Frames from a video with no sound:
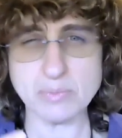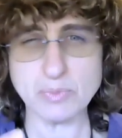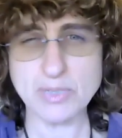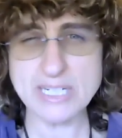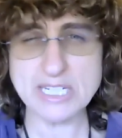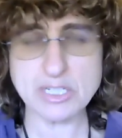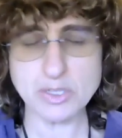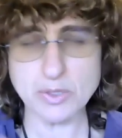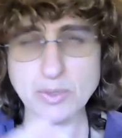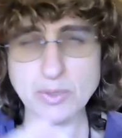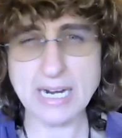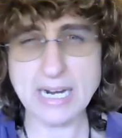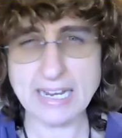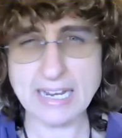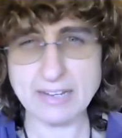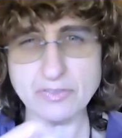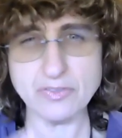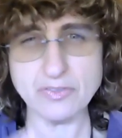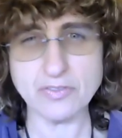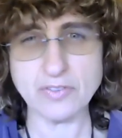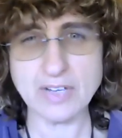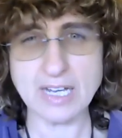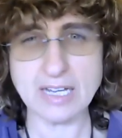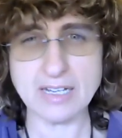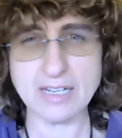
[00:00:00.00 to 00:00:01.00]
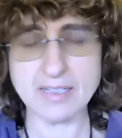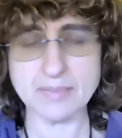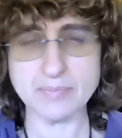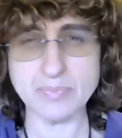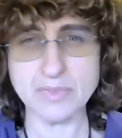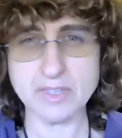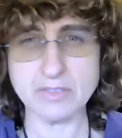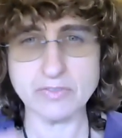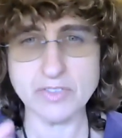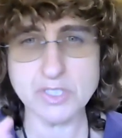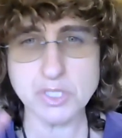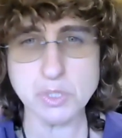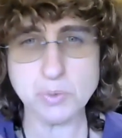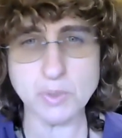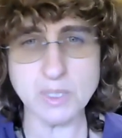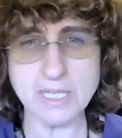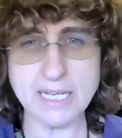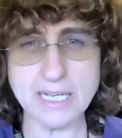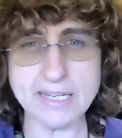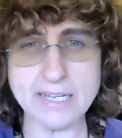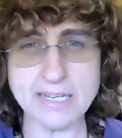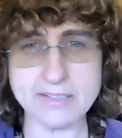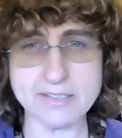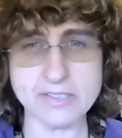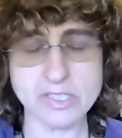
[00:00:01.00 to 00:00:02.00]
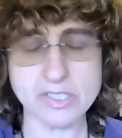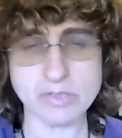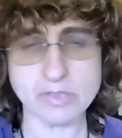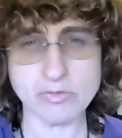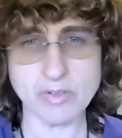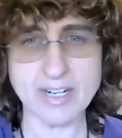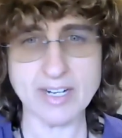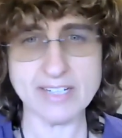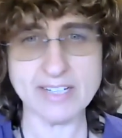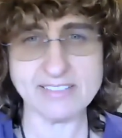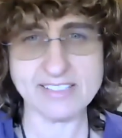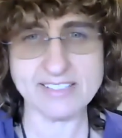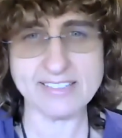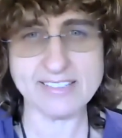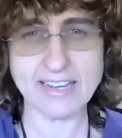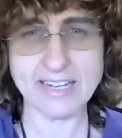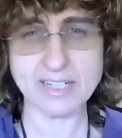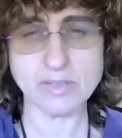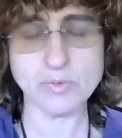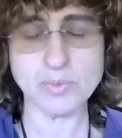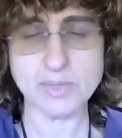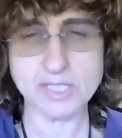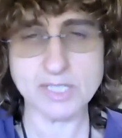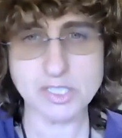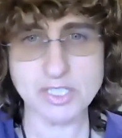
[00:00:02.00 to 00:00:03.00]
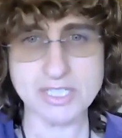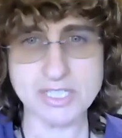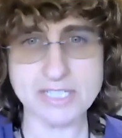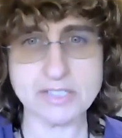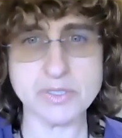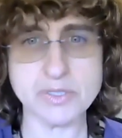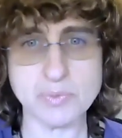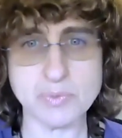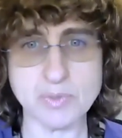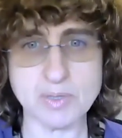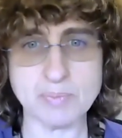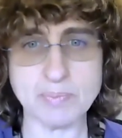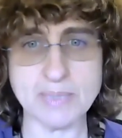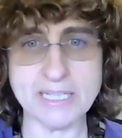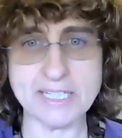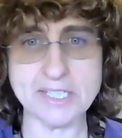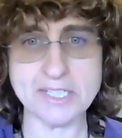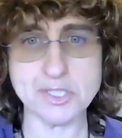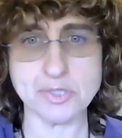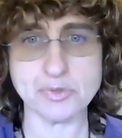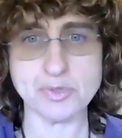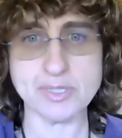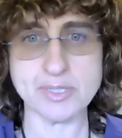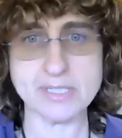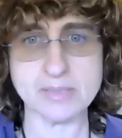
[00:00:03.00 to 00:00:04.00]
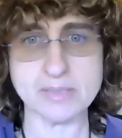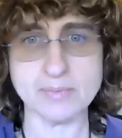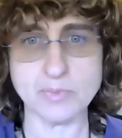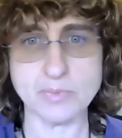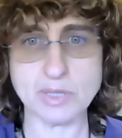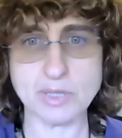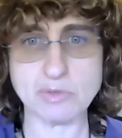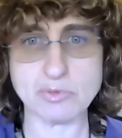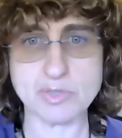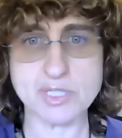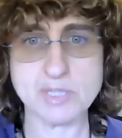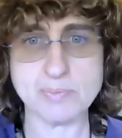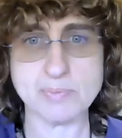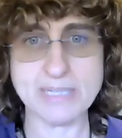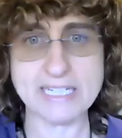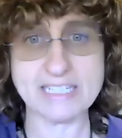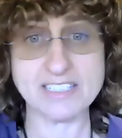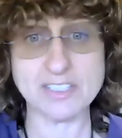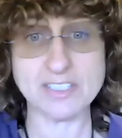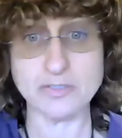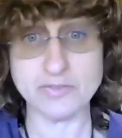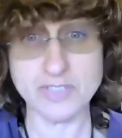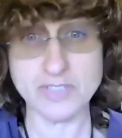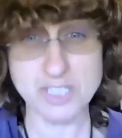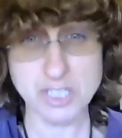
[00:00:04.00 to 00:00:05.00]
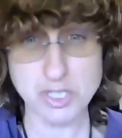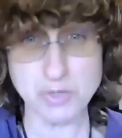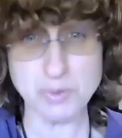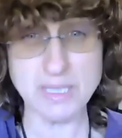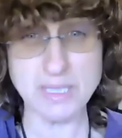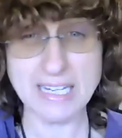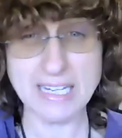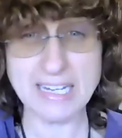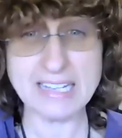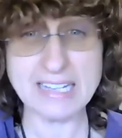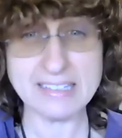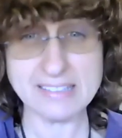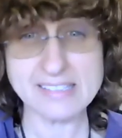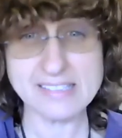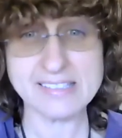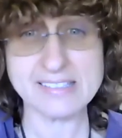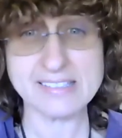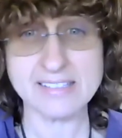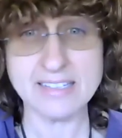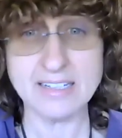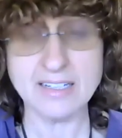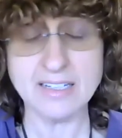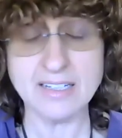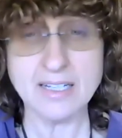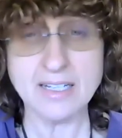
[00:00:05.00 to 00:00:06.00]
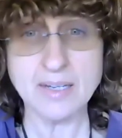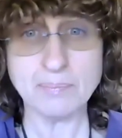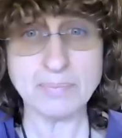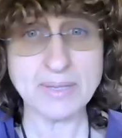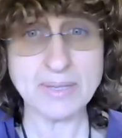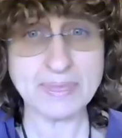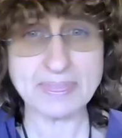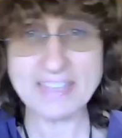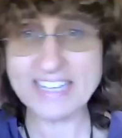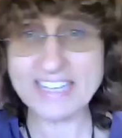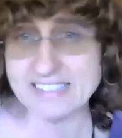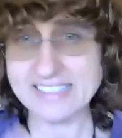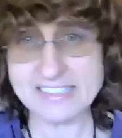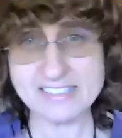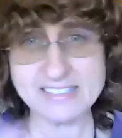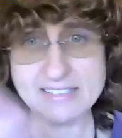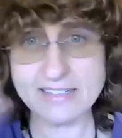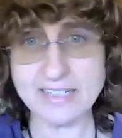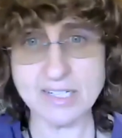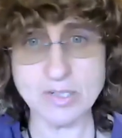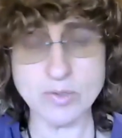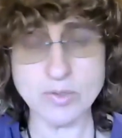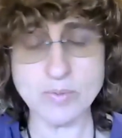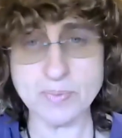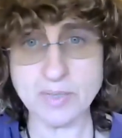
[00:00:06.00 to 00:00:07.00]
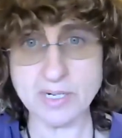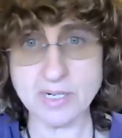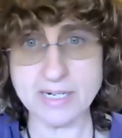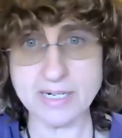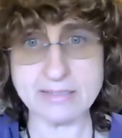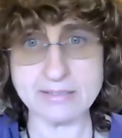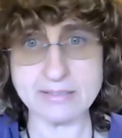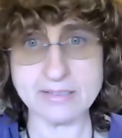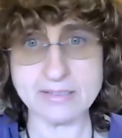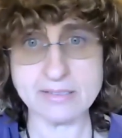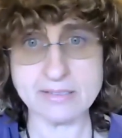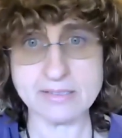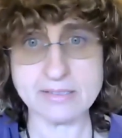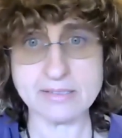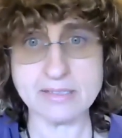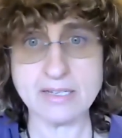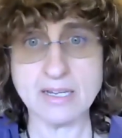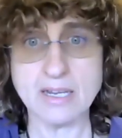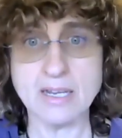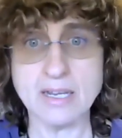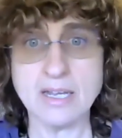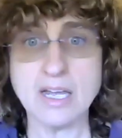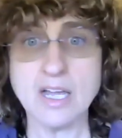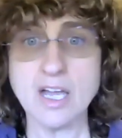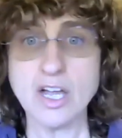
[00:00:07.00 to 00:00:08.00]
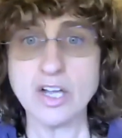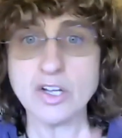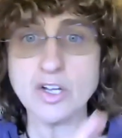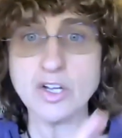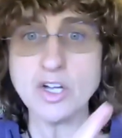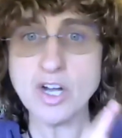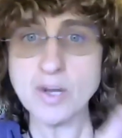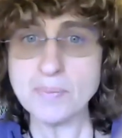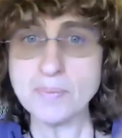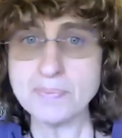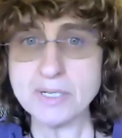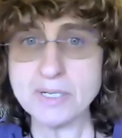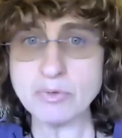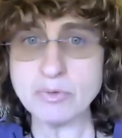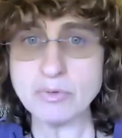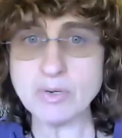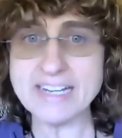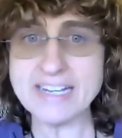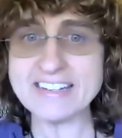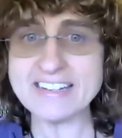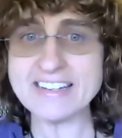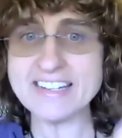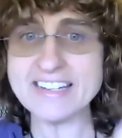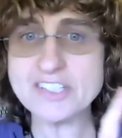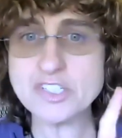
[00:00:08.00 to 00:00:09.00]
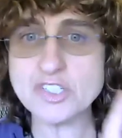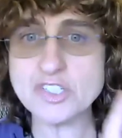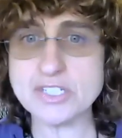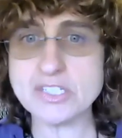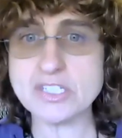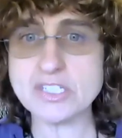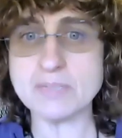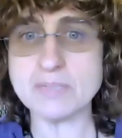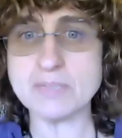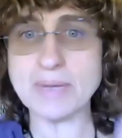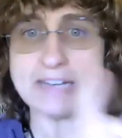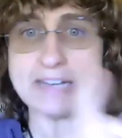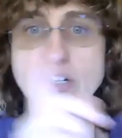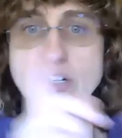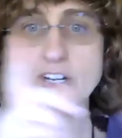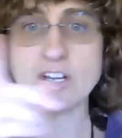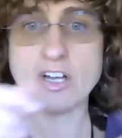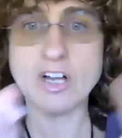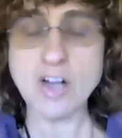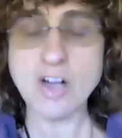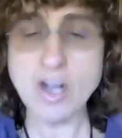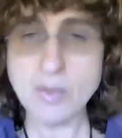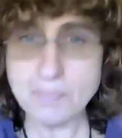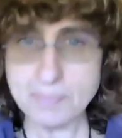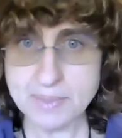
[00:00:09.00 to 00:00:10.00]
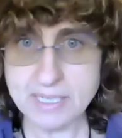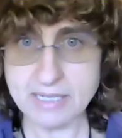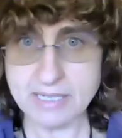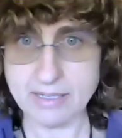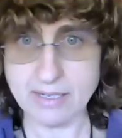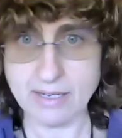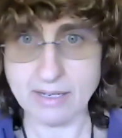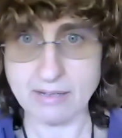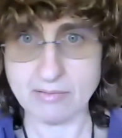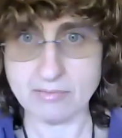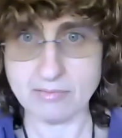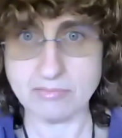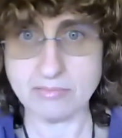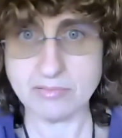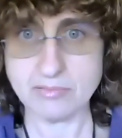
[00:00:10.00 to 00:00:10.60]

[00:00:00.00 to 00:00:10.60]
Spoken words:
We do have the Visual Artists' Rights Act, which deals with plagiarism with respect to visual arts, but that doesn't help writers. Copyright is just about copying.